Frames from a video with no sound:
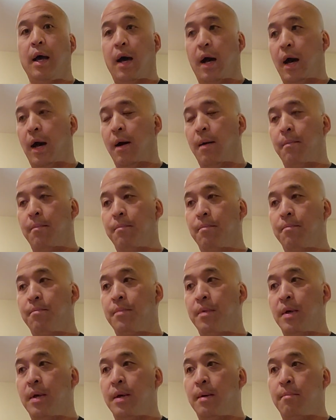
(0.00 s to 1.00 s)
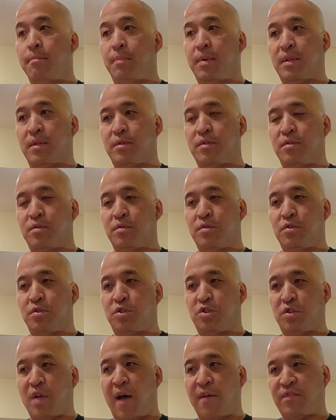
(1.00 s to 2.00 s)
but
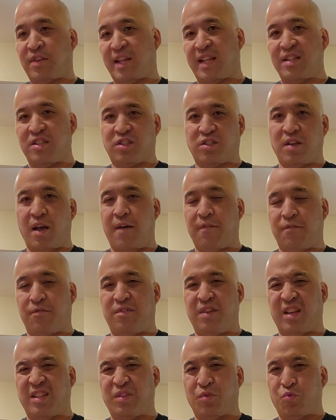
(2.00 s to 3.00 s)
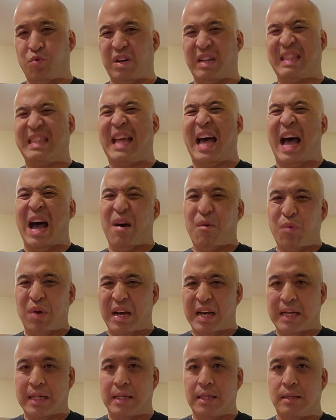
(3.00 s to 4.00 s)
soft against soft doesn't work that
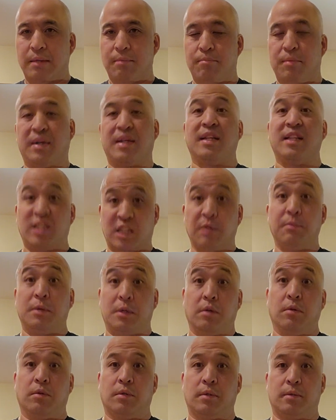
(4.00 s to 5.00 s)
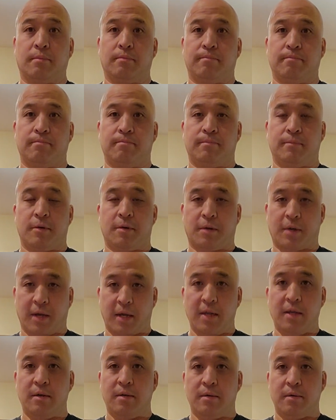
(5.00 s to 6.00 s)
well, but it can still be used.
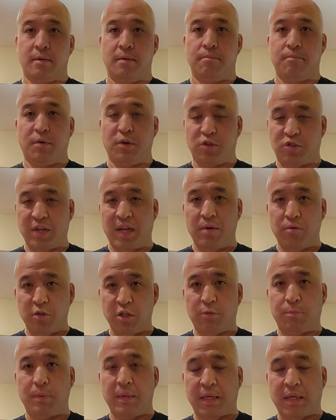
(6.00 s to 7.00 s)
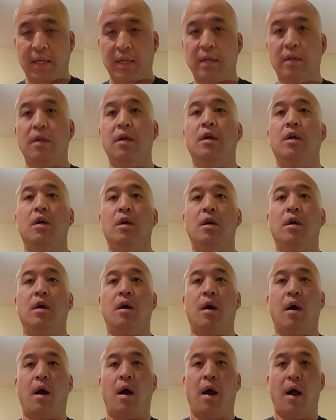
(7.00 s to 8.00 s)
Okay, but generally speaking,
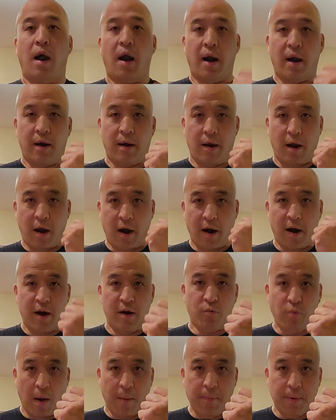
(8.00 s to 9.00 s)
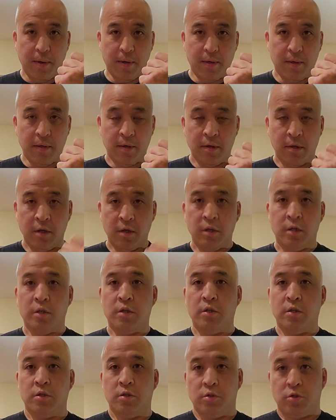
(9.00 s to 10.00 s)
hard weapon,
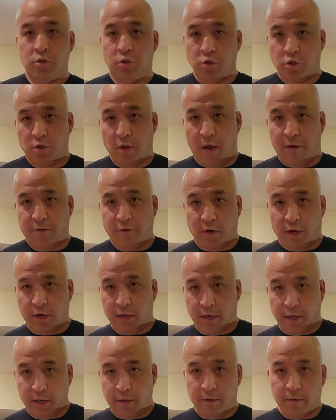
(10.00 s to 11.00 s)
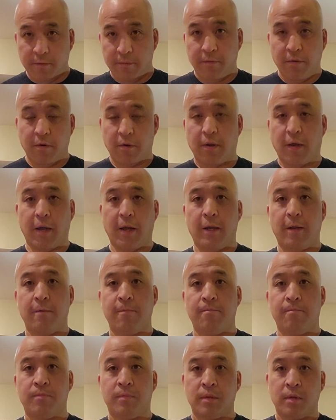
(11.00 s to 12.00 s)
soft target, okay?
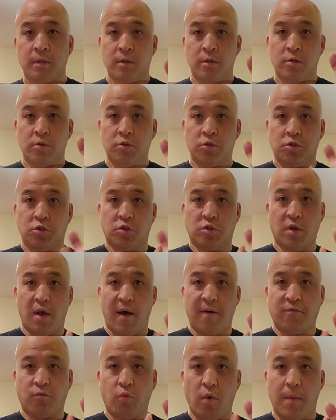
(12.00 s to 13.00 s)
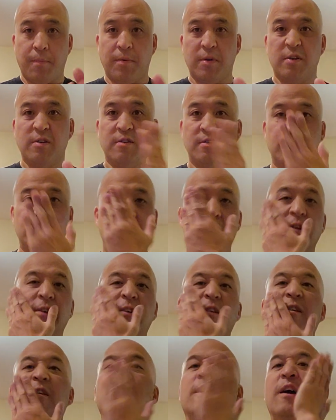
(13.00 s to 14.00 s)
Soft weapon
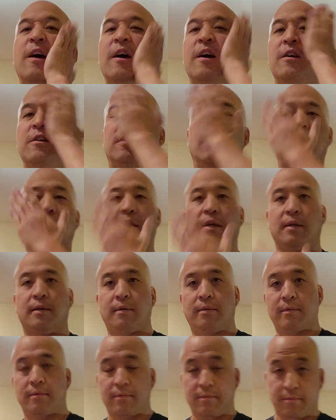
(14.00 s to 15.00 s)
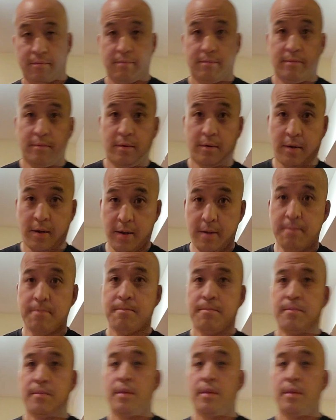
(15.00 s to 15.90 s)
and hard target, okay?